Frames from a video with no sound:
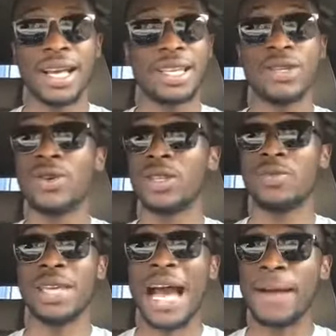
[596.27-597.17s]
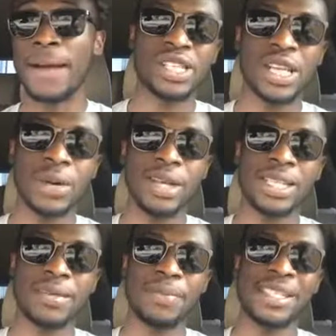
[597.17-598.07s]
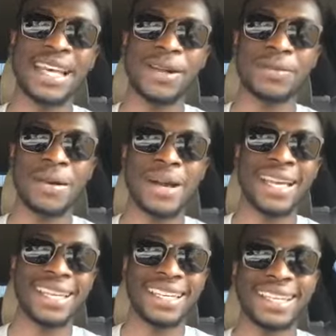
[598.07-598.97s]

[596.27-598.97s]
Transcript: You're going to be happy. Share it. Peace out. Bye bye.